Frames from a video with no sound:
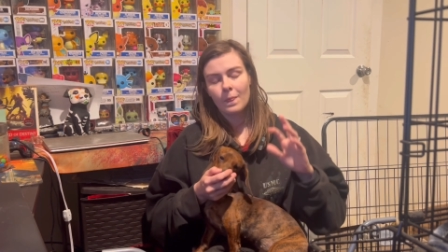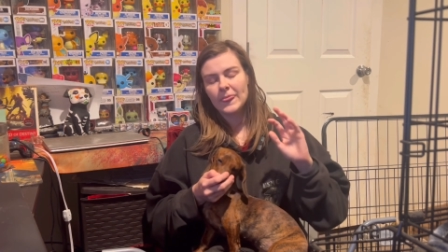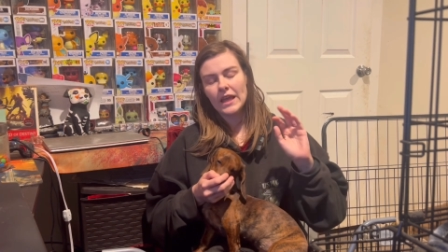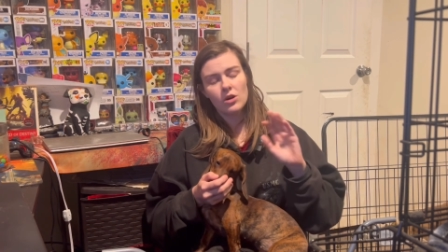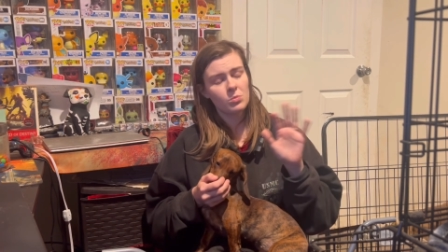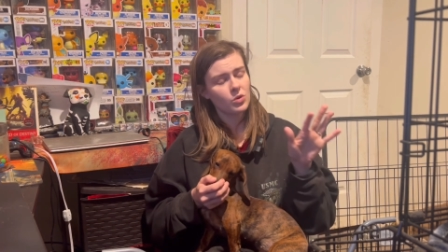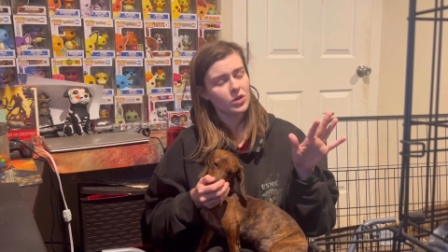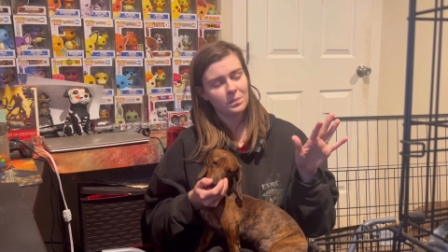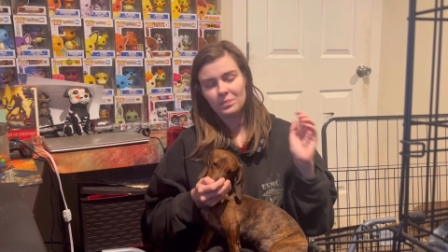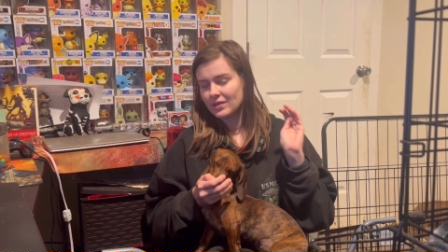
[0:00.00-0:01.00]
No
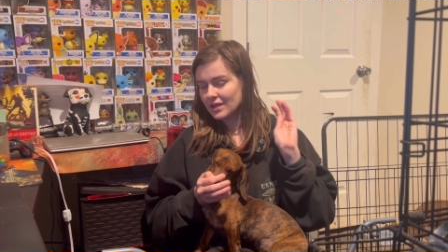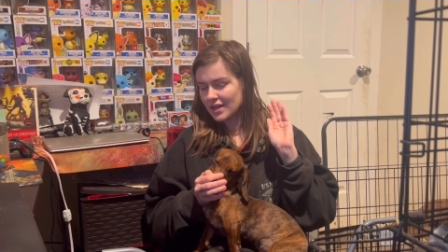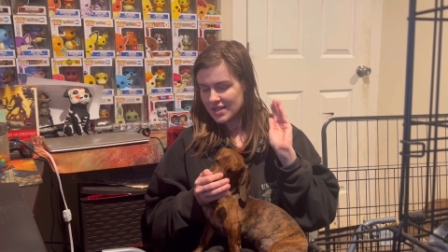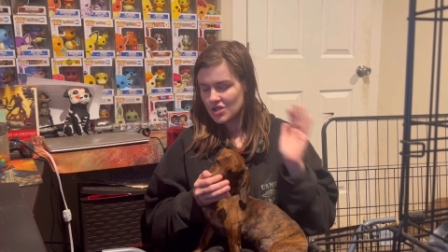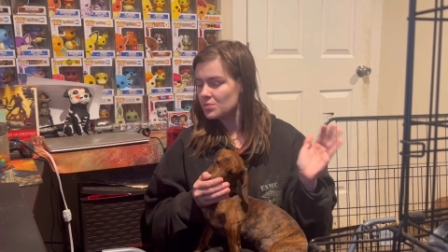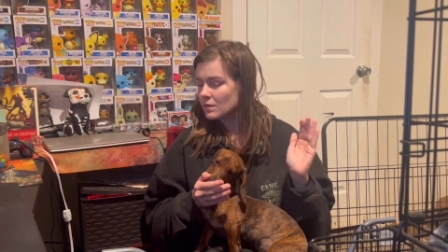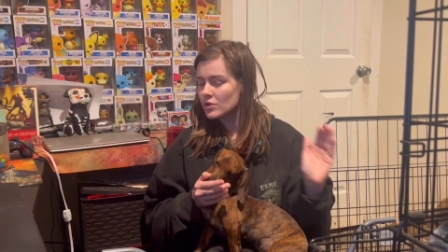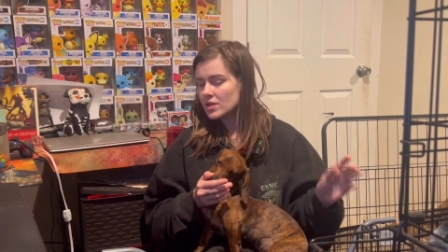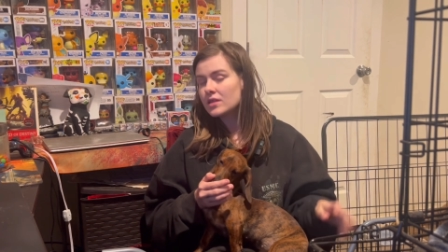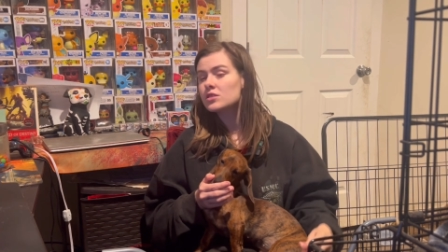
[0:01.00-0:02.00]
more and excuse me
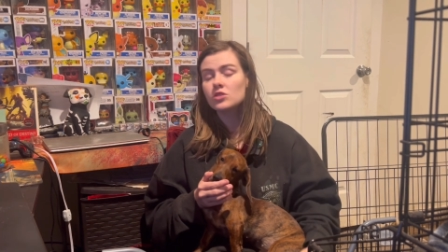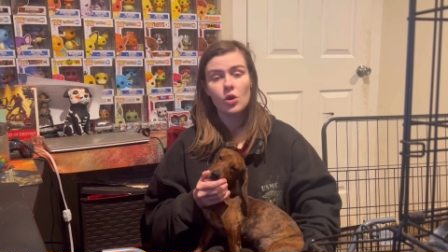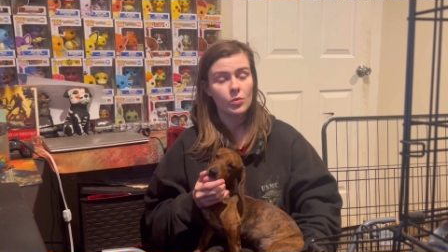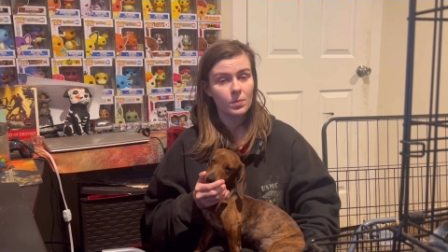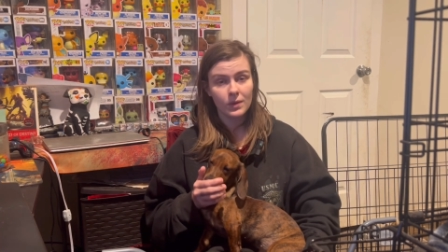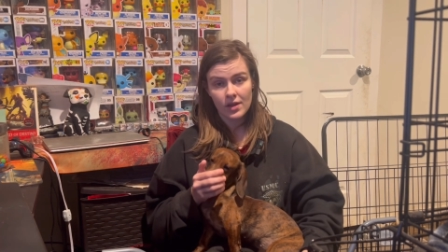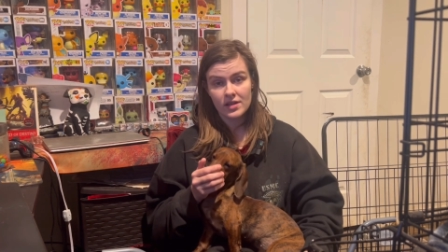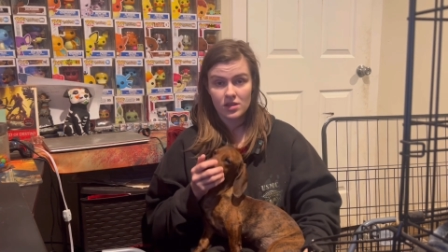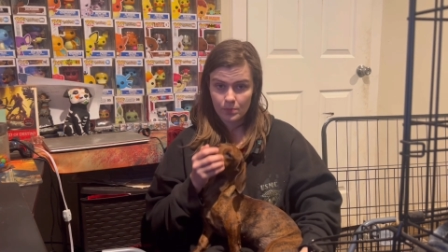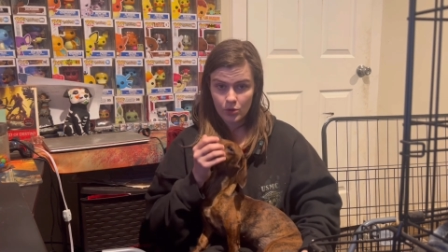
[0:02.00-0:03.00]
for saying this, no more blood
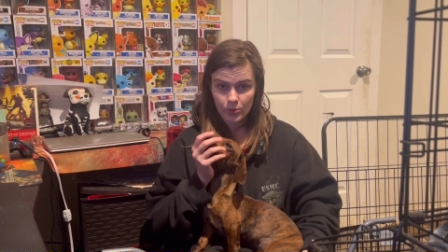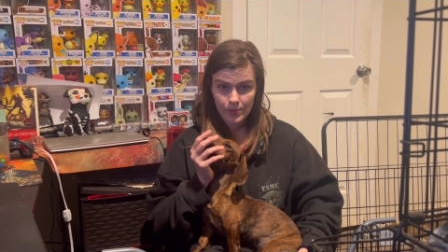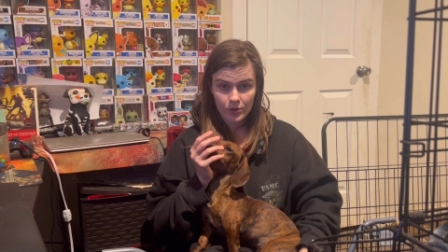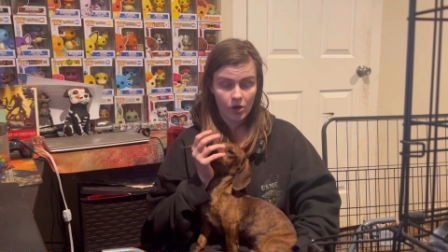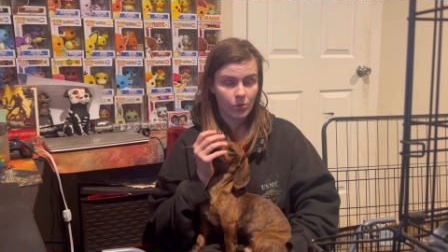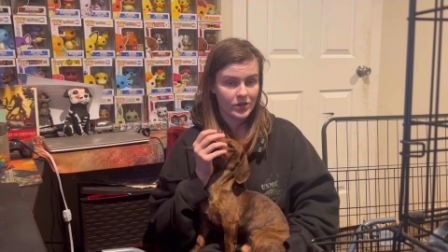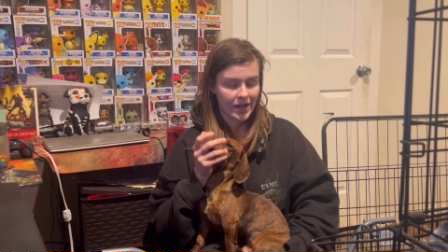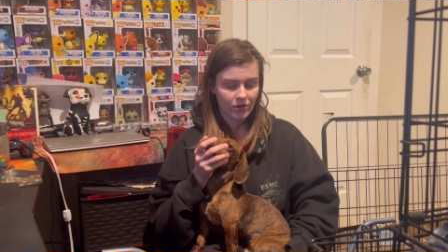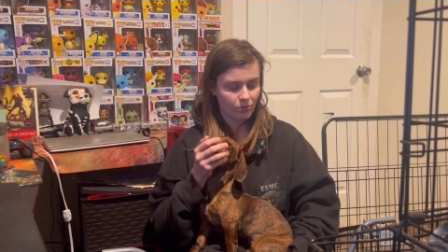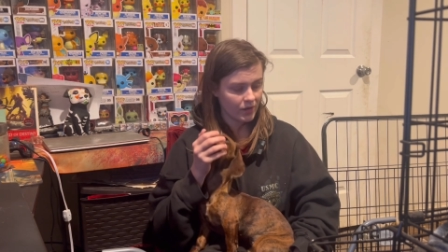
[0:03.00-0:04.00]
in the poop, no more
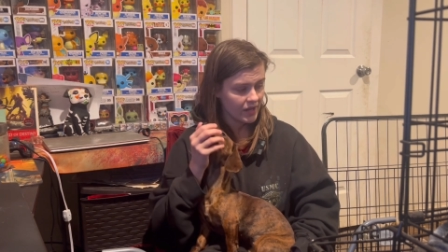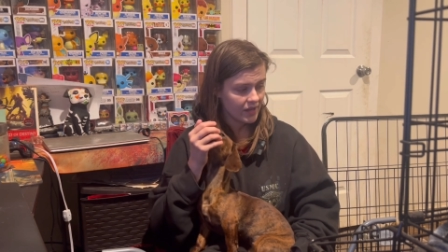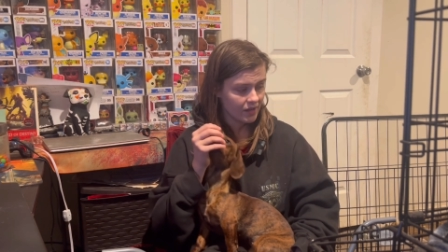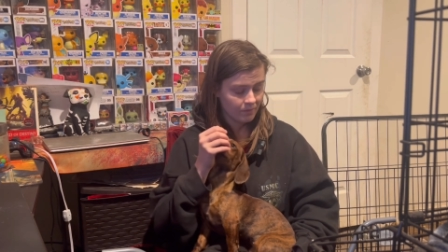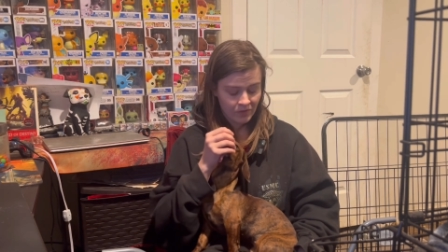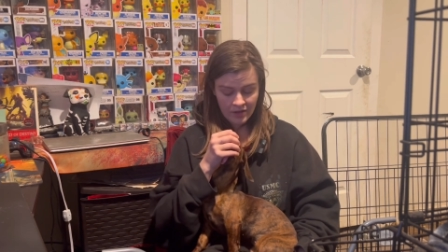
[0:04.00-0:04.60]
diarrhea,